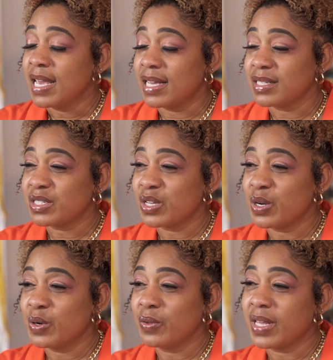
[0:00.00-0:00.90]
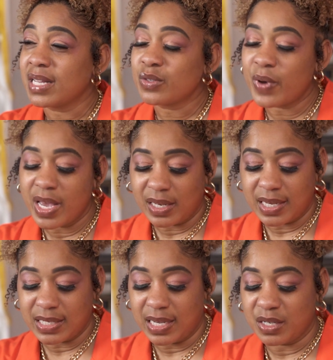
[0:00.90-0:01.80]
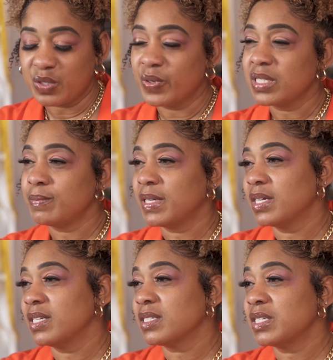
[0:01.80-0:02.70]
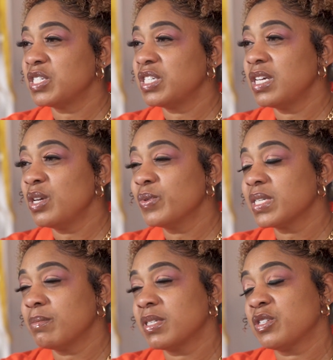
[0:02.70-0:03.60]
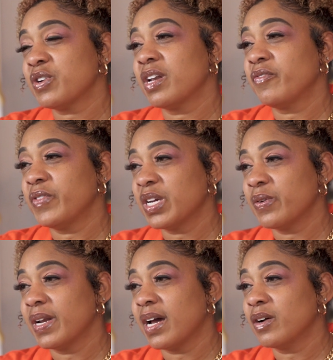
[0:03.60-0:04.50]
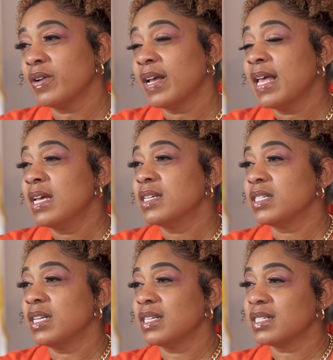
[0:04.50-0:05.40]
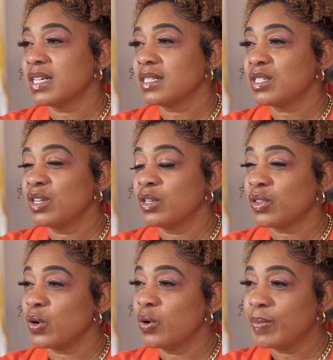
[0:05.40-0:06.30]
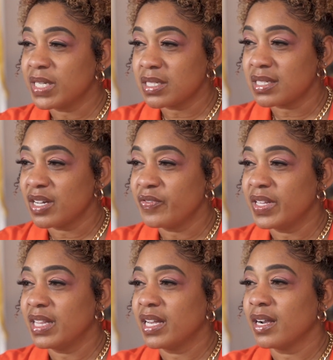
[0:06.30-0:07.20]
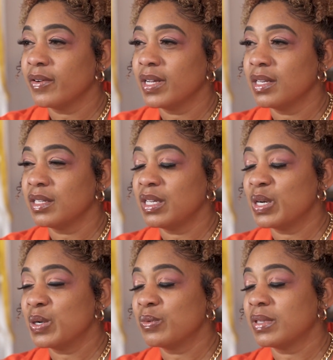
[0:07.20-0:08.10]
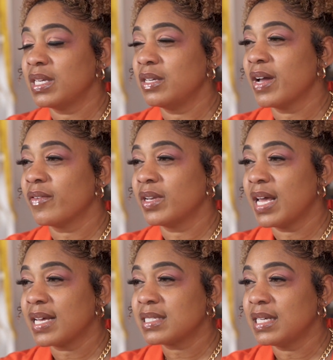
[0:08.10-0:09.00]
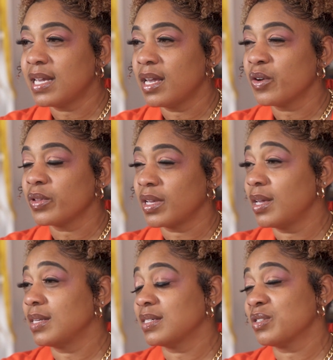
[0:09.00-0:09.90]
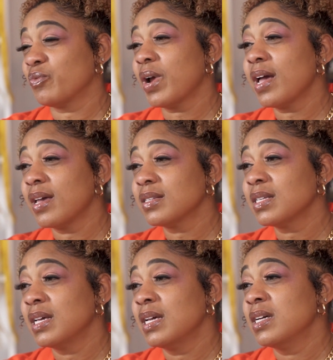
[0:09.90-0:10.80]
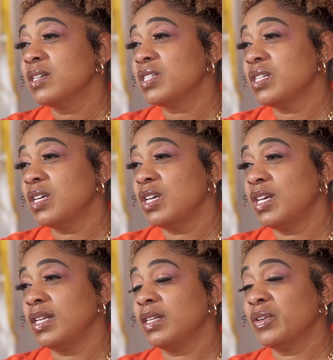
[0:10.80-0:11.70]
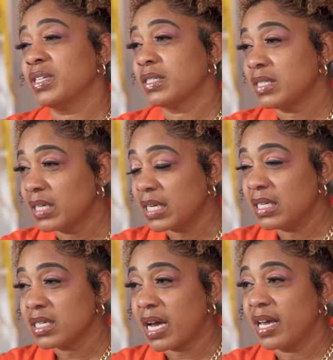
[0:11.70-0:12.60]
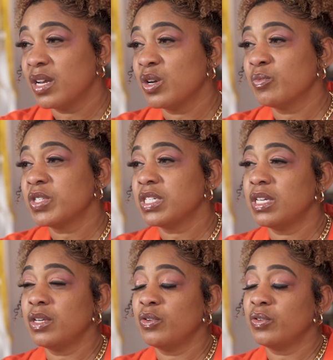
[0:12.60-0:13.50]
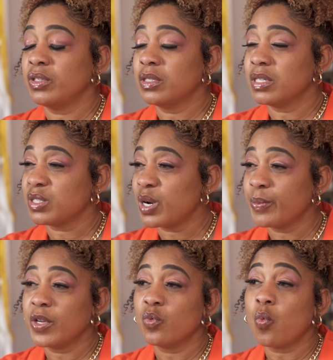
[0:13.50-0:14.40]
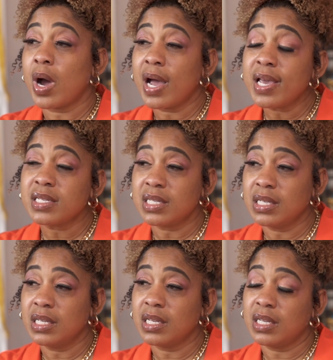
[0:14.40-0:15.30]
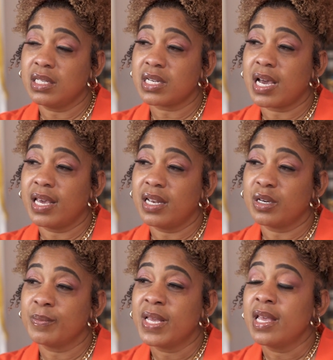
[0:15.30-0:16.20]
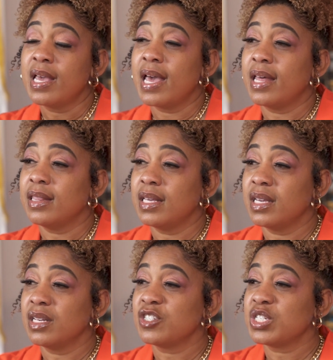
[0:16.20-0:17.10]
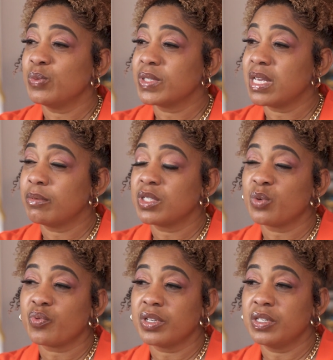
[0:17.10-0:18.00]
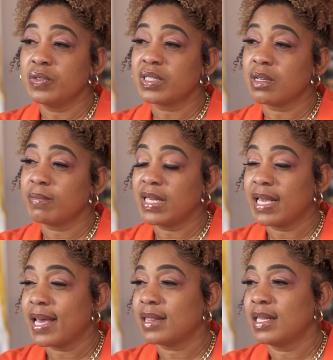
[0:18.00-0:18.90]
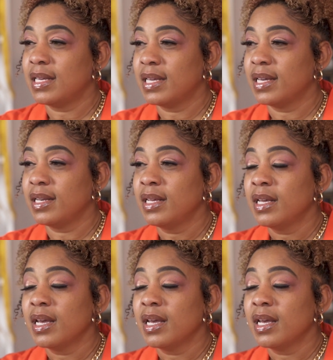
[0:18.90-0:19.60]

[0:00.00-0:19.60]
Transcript: And so that's why I liked Ada Twist, because she was able to try to figure it out. She didn't just throw a bunch of stuff in there and, then you have a nasty cake or the cake doesn't rise. She took each item, she determined why she needed each item, and then she was able to produce something at the end.